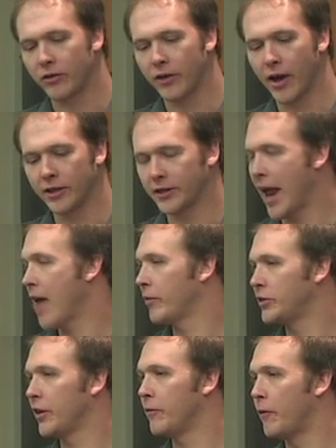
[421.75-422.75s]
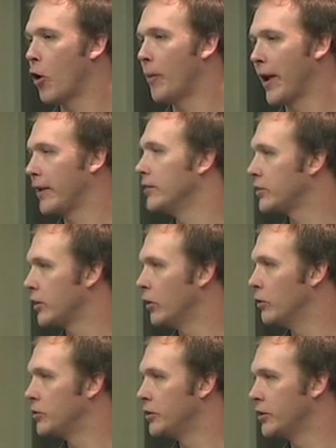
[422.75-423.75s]
just canvassing and phone banking
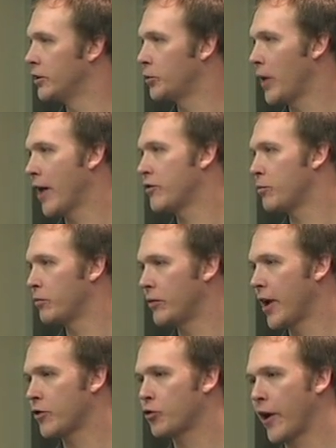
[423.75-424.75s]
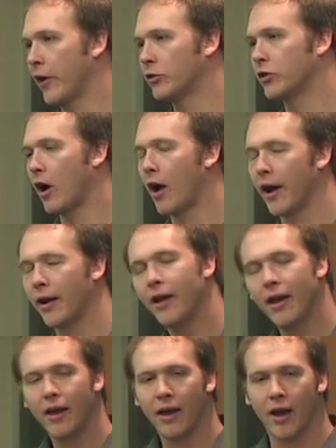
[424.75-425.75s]
skills. And we had some guest trainers on
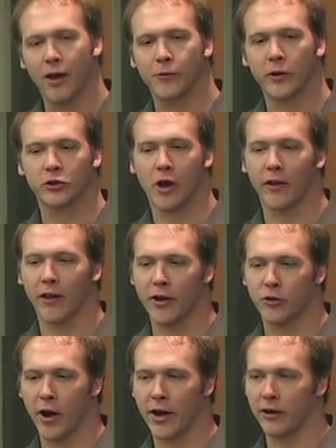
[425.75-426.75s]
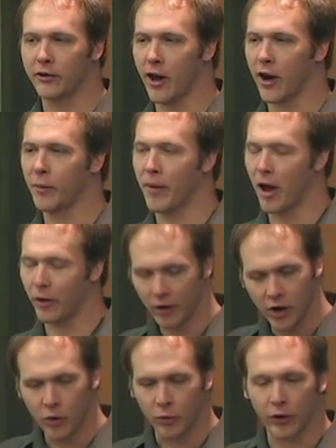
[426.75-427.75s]
for this online training to talk about
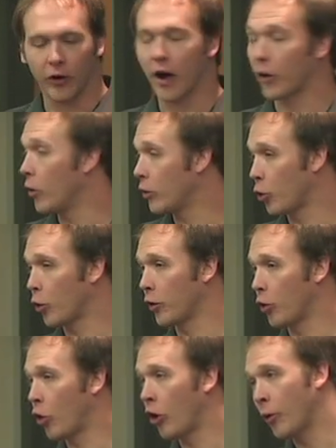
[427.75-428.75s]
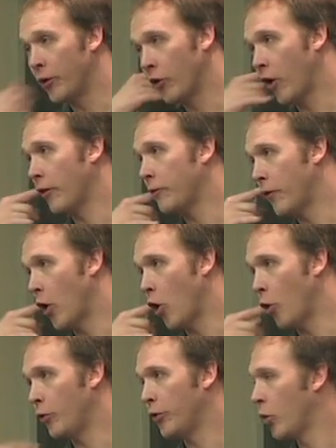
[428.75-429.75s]
when you're out going door to door, when you're on the
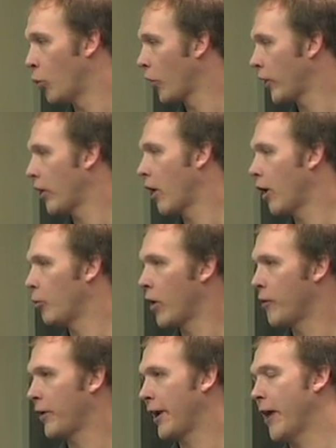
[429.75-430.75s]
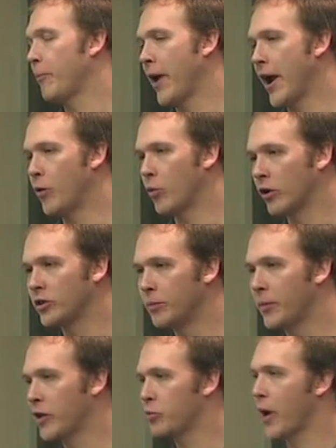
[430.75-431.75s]
phone, you're working on whatever campaign, what are
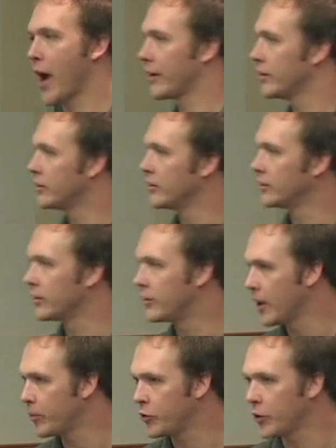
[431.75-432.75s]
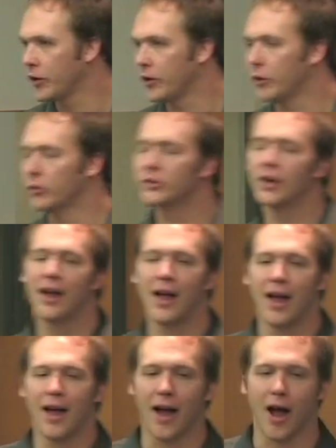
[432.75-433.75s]
some best practices and tips you can use.
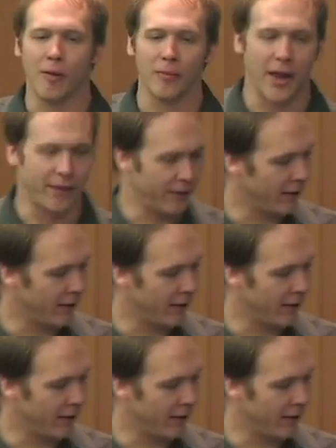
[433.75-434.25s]
And